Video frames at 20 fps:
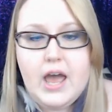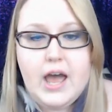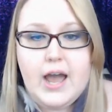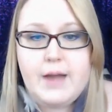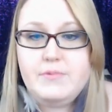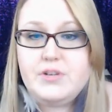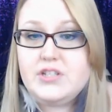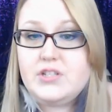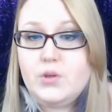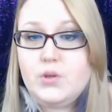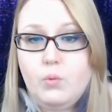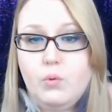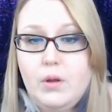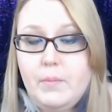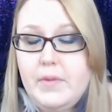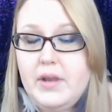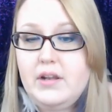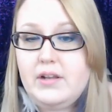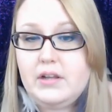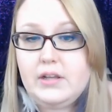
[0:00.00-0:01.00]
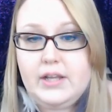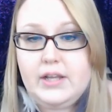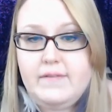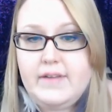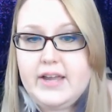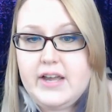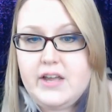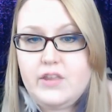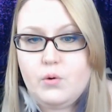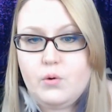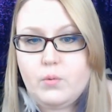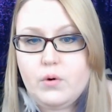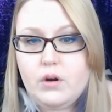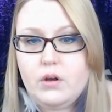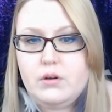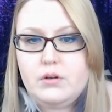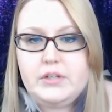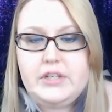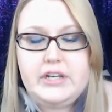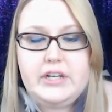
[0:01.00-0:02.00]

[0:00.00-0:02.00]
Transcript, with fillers: I'm just a woman living in the world.